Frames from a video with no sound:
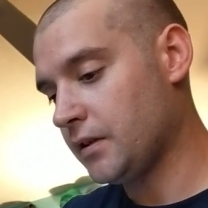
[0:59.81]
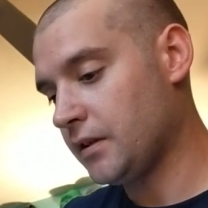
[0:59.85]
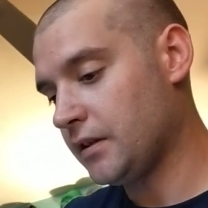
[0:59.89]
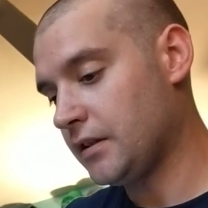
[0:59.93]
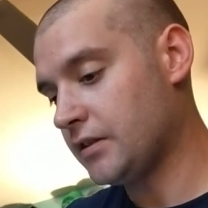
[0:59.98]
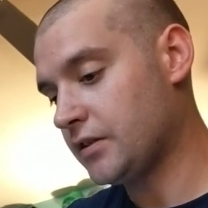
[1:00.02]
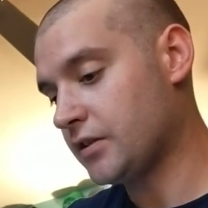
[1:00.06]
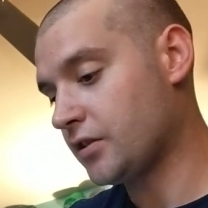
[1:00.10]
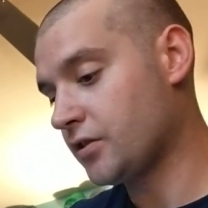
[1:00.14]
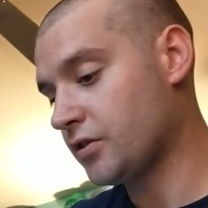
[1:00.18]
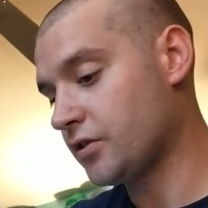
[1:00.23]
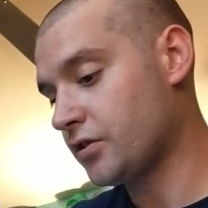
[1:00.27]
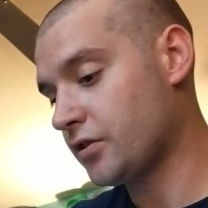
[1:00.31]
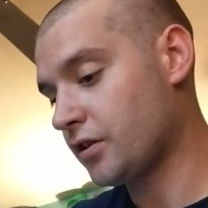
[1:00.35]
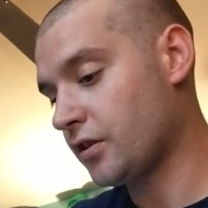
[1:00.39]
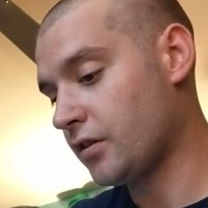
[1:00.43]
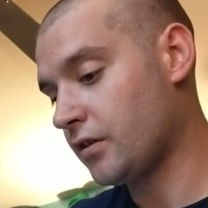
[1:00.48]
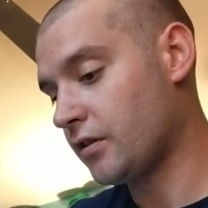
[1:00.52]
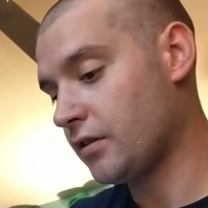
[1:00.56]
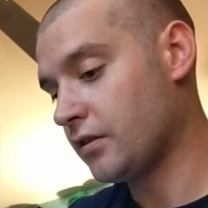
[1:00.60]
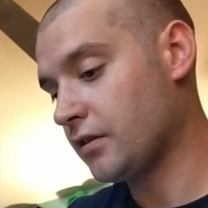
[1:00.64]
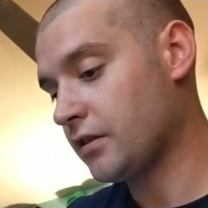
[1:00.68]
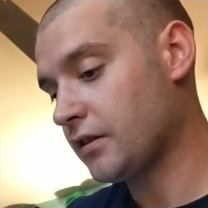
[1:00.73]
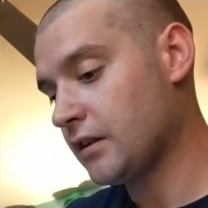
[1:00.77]
He's
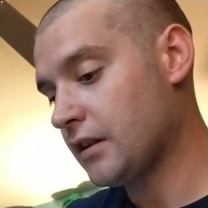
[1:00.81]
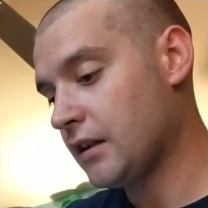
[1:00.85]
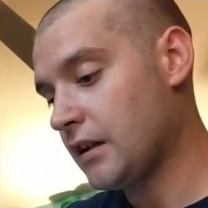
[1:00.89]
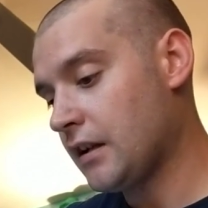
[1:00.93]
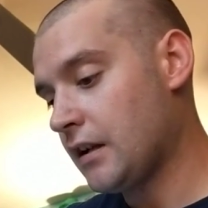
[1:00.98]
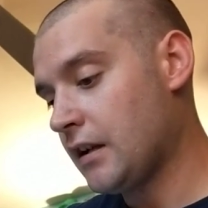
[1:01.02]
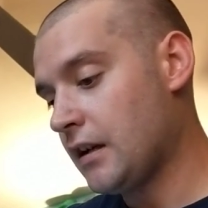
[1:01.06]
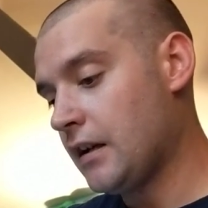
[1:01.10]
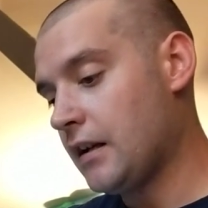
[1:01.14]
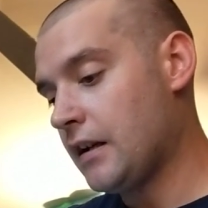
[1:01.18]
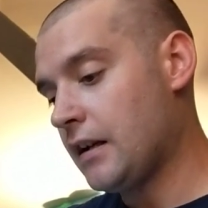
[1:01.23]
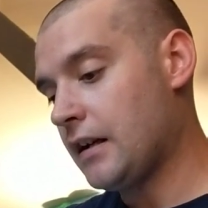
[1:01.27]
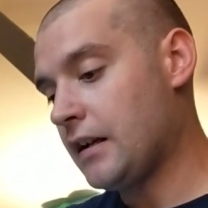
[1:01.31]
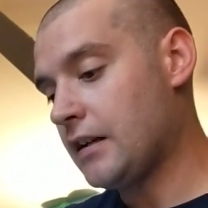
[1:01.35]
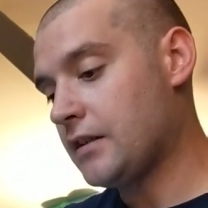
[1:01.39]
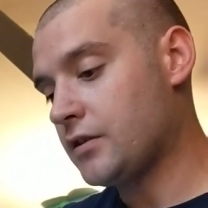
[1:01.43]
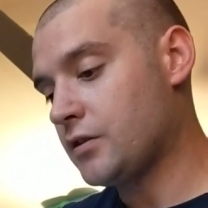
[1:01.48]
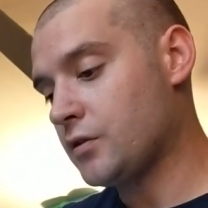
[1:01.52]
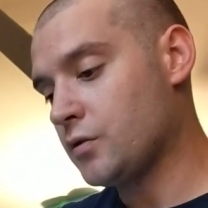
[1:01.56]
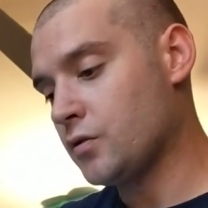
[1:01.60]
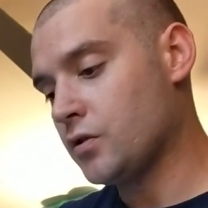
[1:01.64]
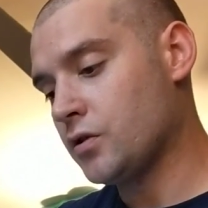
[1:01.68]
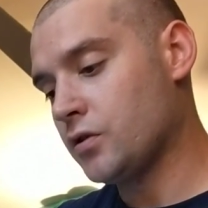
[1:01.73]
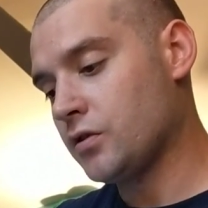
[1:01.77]
concerned as
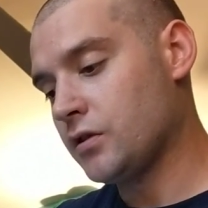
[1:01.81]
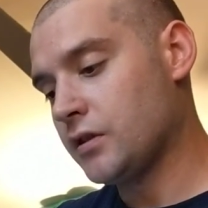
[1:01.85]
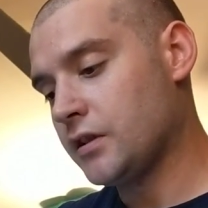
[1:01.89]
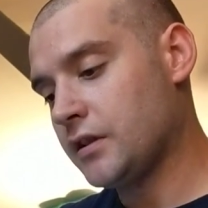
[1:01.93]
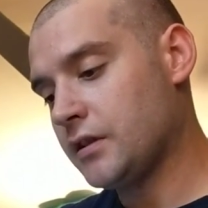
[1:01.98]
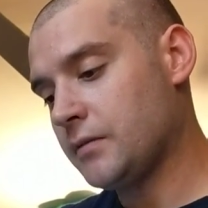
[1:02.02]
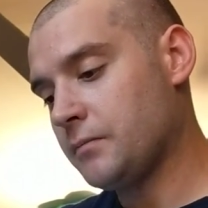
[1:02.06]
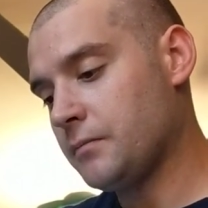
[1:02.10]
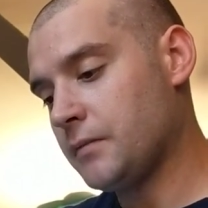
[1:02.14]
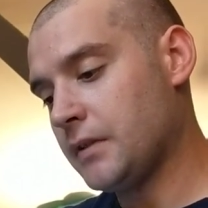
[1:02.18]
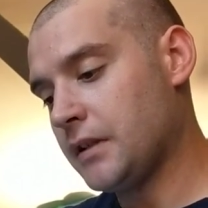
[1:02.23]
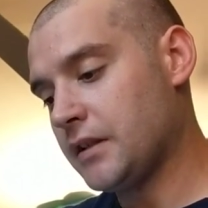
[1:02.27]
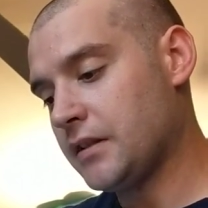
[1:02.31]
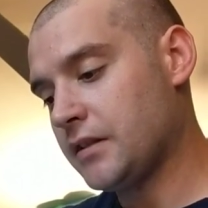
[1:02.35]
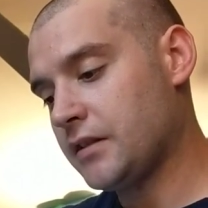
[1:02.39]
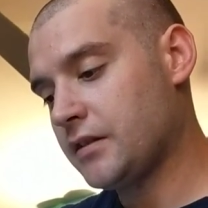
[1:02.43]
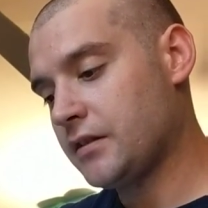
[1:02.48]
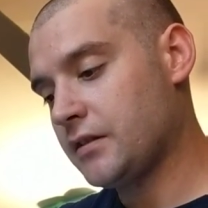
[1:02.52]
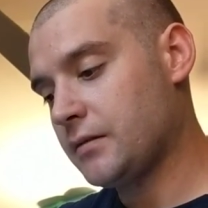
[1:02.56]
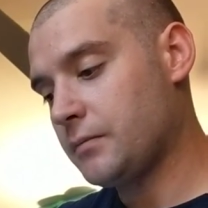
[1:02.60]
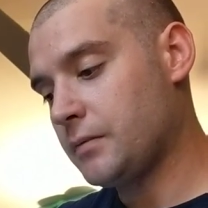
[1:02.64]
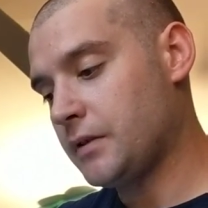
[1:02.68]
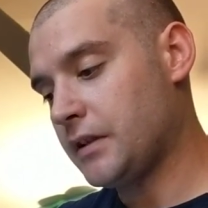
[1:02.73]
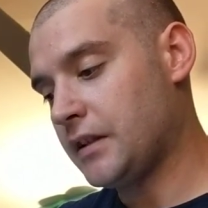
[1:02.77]
the oily
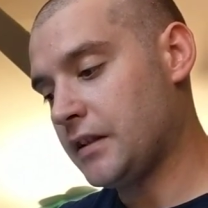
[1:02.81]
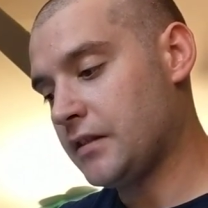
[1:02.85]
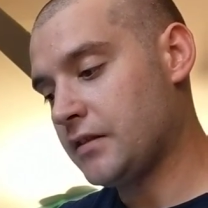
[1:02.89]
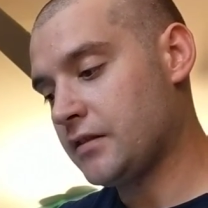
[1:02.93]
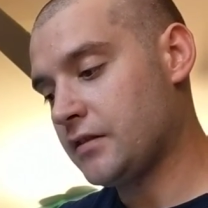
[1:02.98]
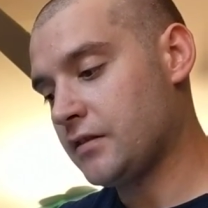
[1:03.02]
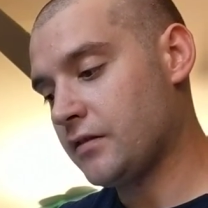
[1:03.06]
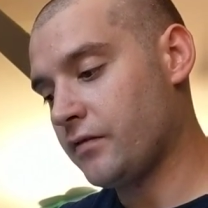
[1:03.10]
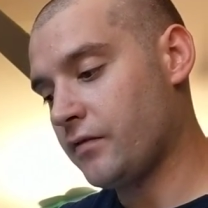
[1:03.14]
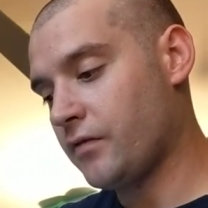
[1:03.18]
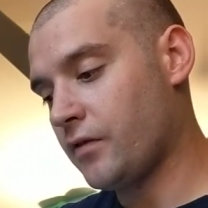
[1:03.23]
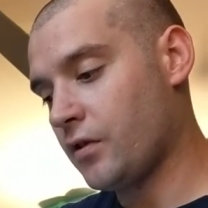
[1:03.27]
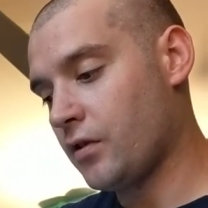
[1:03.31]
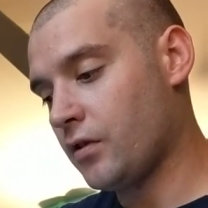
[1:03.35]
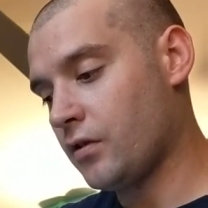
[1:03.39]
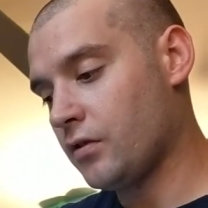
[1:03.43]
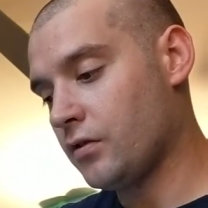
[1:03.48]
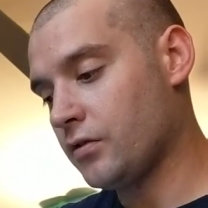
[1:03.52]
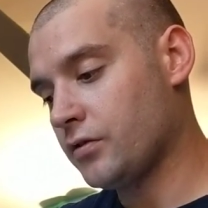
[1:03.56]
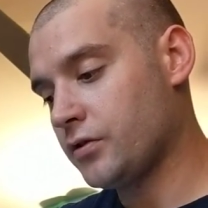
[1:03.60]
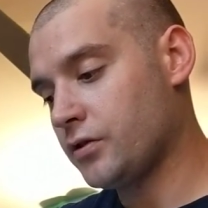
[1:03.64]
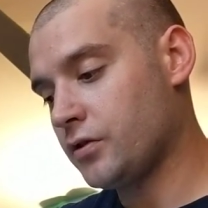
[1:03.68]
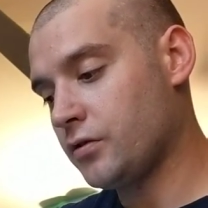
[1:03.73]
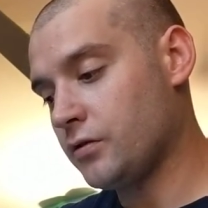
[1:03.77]
mist begins to
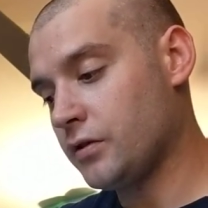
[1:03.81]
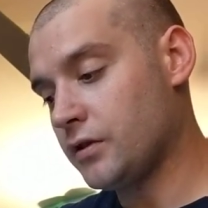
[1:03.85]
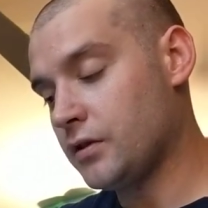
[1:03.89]
fall to